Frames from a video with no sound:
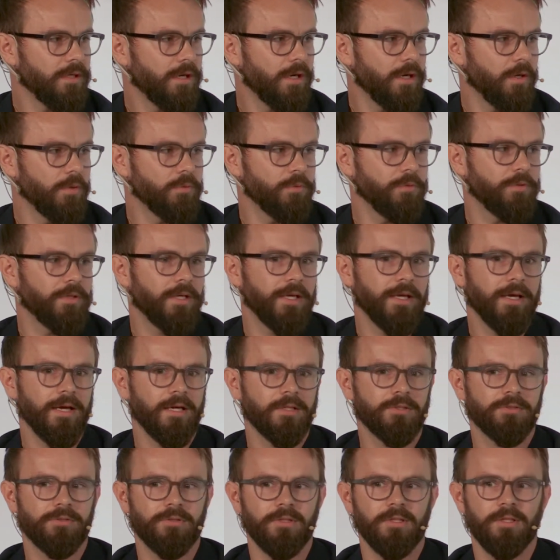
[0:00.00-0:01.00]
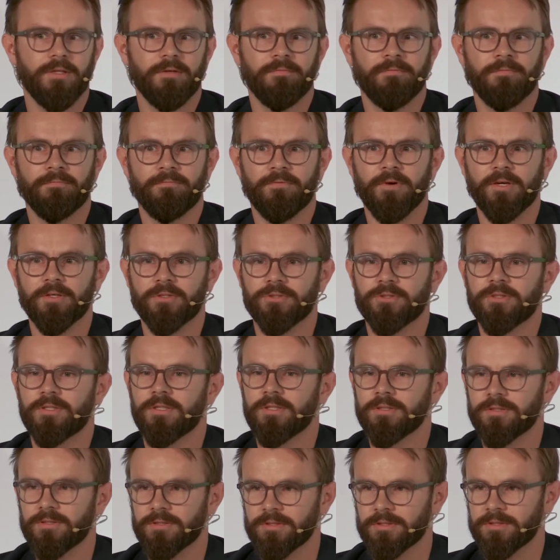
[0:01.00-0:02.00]
How do they actually function
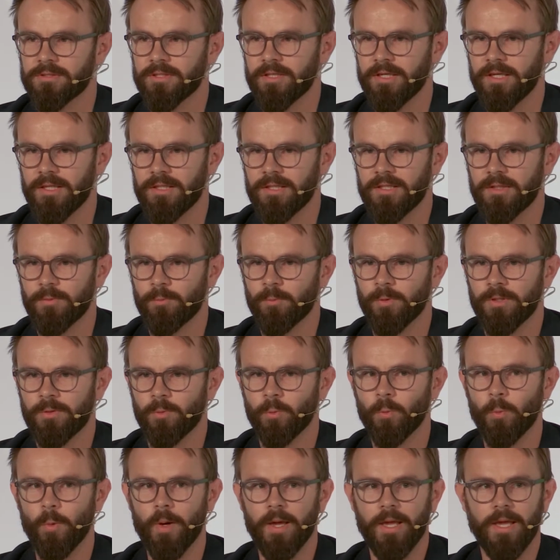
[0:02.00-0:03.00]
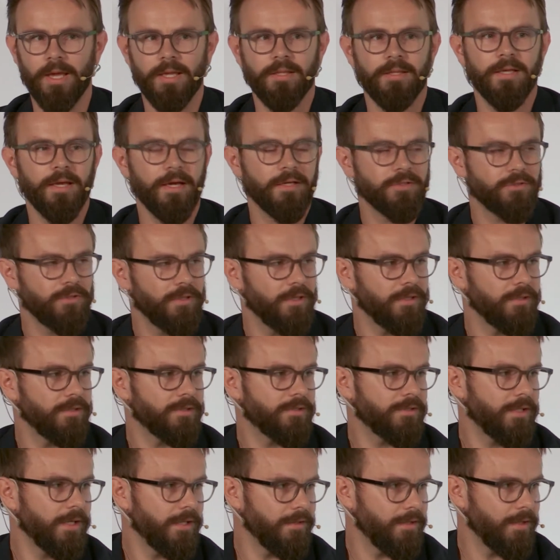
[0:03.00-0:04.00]
in society? What way they actually
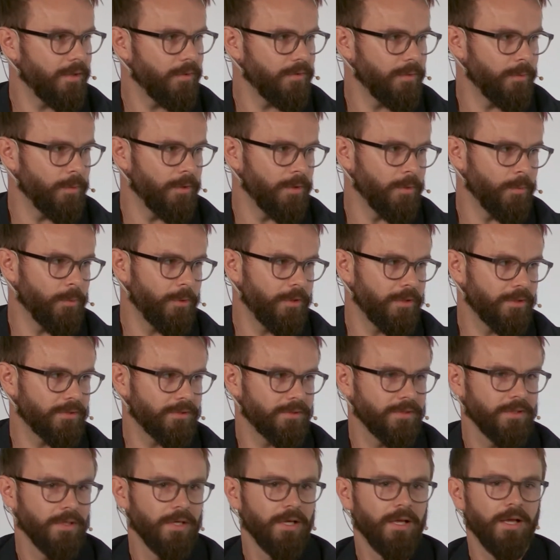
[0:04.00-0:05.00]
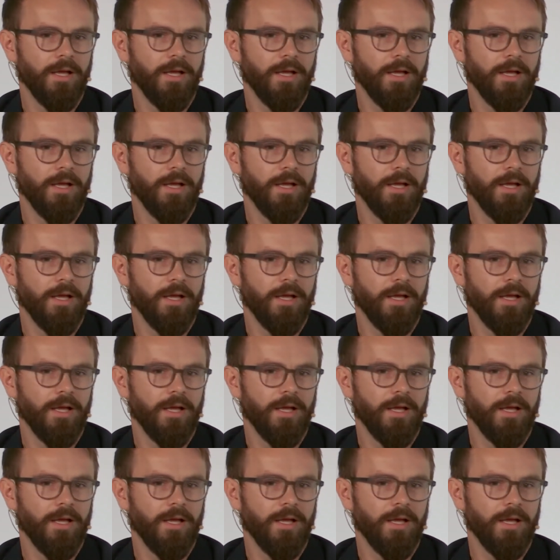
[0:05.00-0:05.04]
understand how the world works?